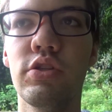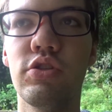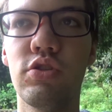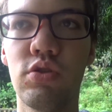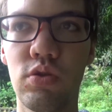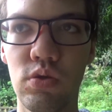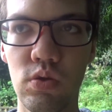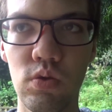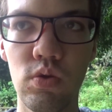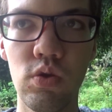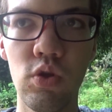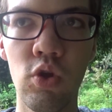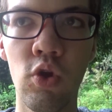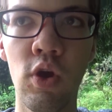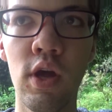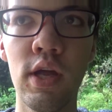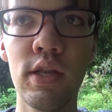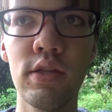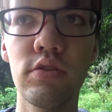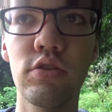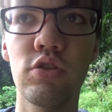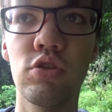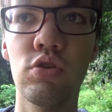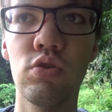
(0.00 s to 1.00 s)
2
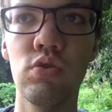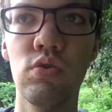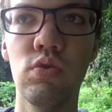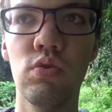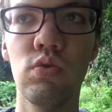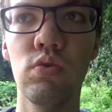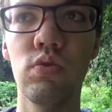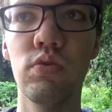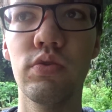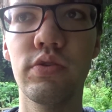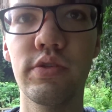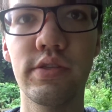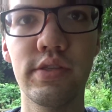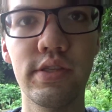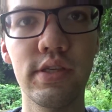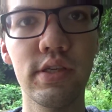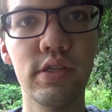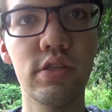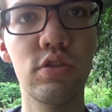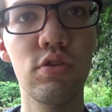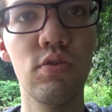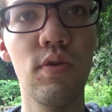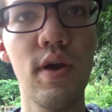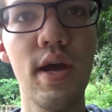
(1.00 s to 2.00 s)
yuan to
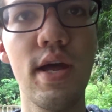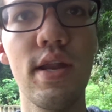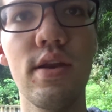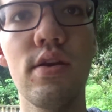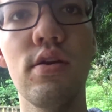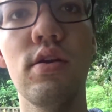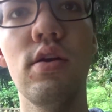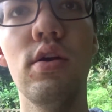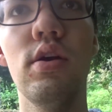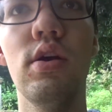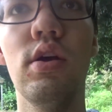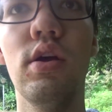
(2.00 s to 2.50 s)
6 yuan.